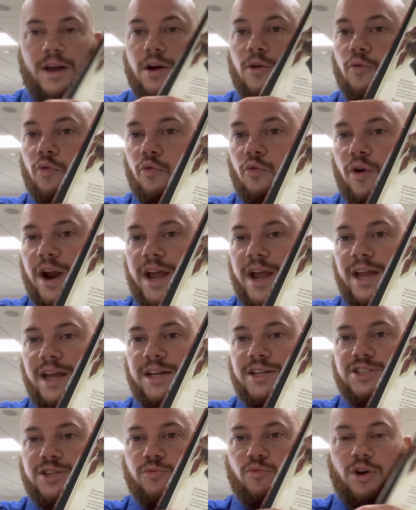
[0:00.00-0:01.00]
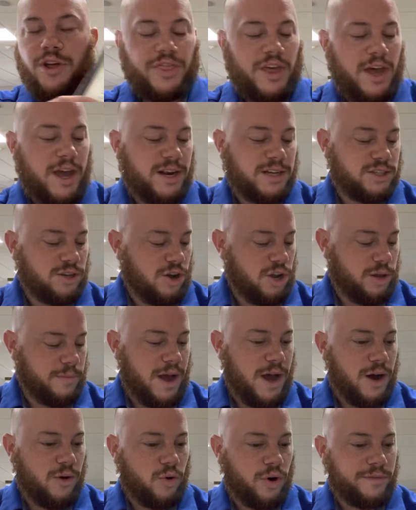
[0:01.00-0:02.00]
rage and what that is all
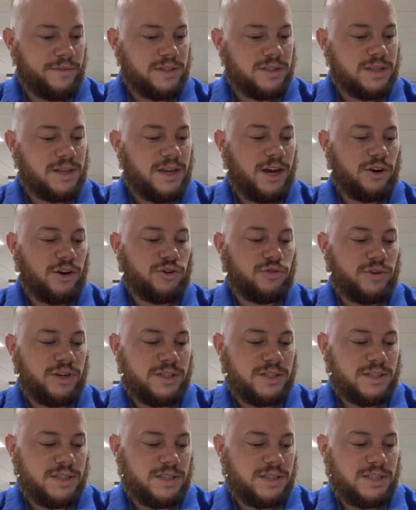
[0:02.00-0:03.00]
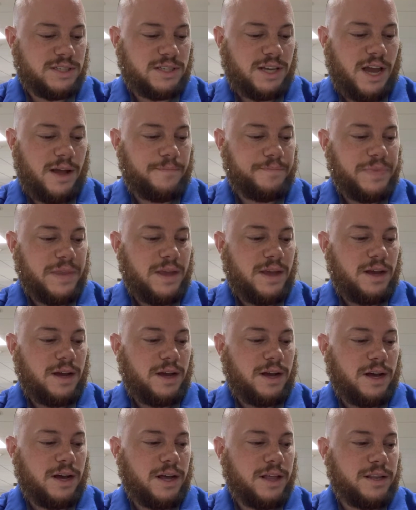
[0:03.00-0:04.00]
about, one of its characteristics. It's got
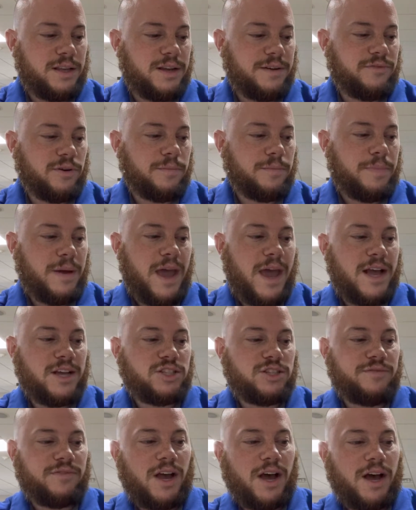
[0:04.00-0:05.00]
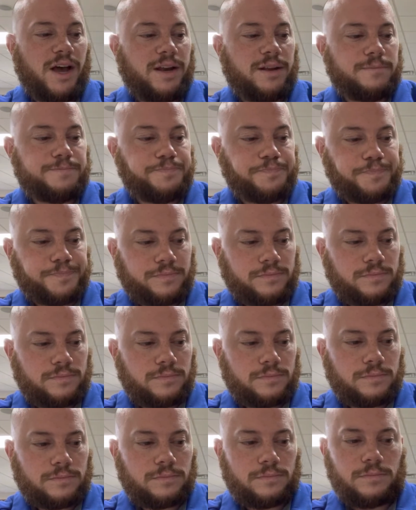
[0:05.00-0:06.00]
different paths. You've got
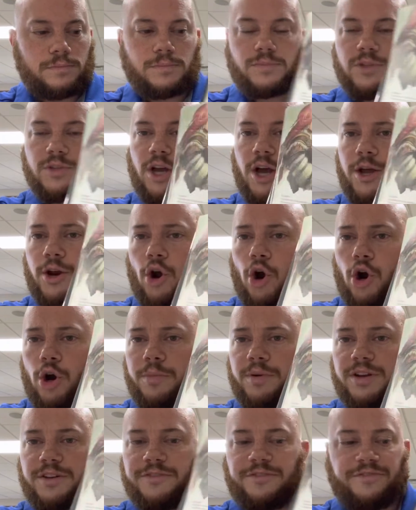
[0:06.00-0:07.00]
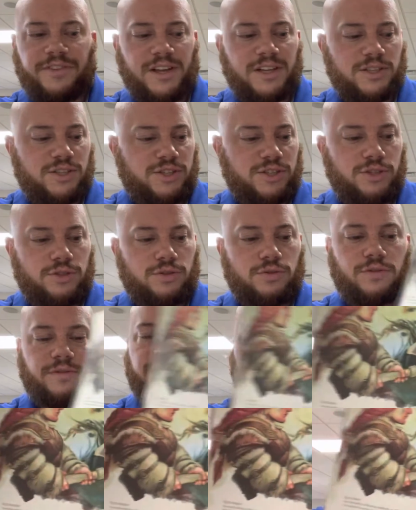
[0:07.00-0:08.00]
an armed defense,
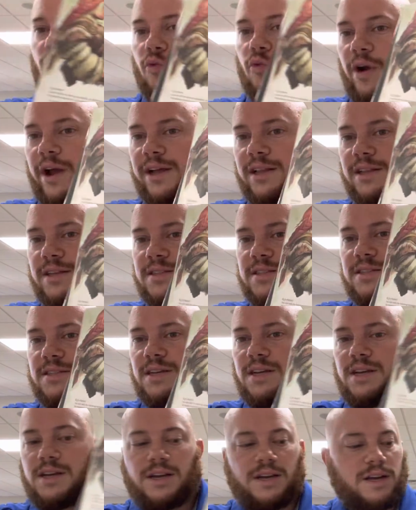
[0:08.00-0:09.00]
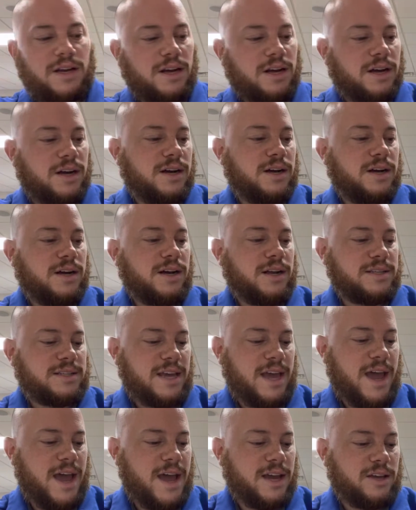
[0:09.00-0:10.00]
you've got reckless
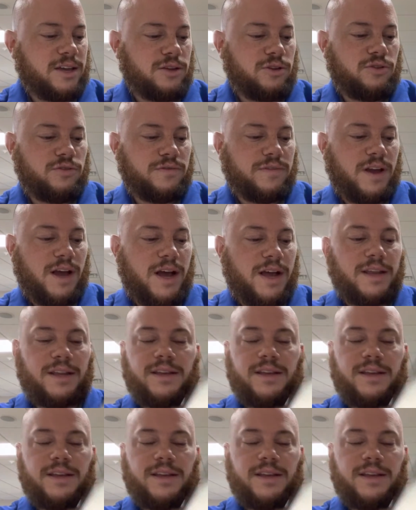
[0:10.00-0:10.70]
attack, you've got